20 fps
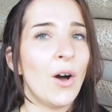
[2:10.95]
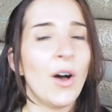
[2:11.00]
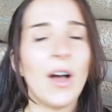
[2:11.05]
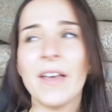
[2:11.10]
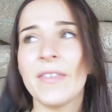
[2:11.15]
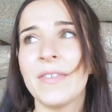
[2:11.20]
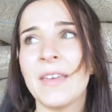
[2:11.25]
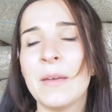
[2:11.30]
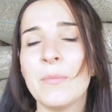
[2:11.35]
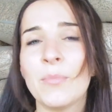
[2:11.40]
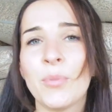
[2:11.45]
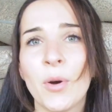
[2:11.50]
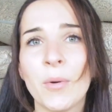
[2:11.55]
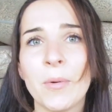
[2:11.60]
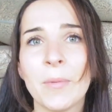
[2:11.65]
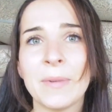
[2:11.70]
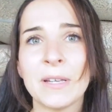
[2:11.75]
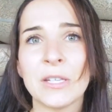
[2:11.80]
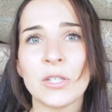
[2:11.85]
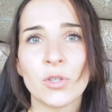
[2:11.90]
I think
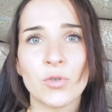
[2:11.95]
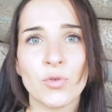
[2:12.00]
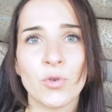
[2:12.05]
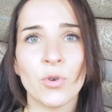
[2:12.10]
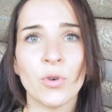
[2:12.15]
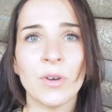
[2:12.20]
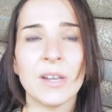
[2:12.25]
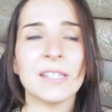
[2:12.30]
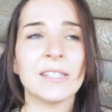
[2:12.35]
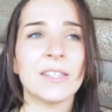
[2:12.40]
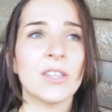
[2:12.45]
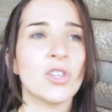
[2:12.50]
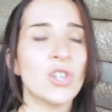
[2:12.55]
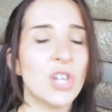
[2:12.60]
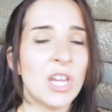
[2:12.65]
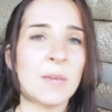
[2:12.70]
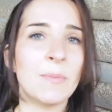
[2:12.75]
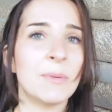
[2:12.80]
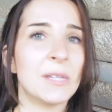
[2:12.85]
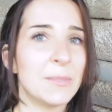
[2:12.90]
probably straw is the
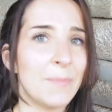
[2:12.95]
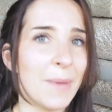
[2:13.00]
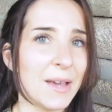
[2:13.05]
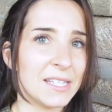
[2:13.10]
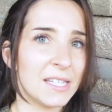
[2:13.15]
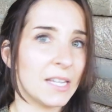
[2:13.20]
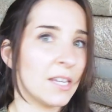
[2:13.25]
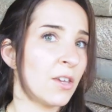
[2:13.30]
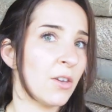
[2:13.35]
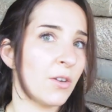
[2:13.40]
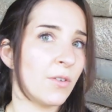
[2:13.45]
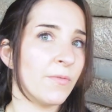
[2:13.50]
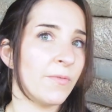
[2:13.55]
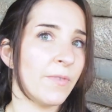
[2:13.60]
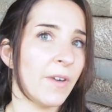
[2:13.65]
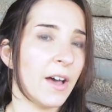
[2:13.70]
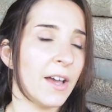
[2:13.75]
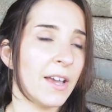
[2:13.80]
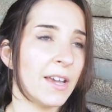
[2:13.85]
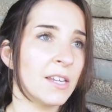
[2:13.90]
cheapest bedding you can
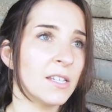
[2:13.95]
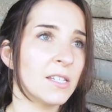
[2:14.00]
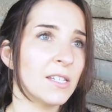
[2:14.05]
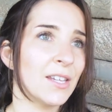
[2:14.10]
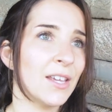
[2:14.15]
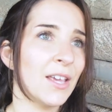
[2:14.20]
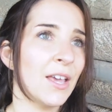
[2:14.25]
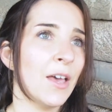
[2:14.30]
find.